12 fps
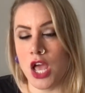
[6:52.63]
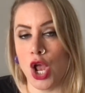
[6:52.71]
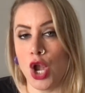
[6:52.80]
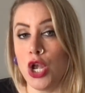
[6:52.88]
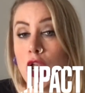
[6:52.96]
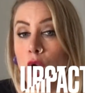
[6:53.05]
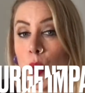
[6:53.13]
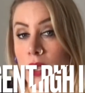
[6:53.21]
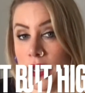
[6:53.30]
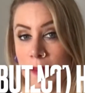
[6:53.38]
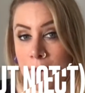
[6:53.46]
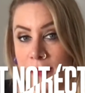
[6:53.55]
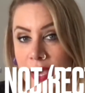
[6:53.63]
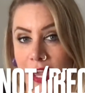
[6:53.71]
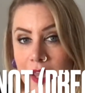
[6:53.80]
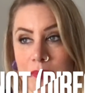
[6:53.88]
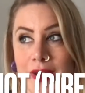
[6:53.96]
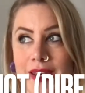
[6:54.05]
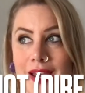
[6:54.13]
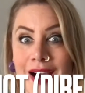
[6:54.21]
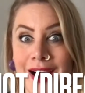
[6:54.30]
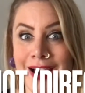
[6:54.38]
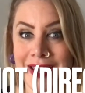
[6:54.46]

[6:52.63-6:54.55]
low in impact but high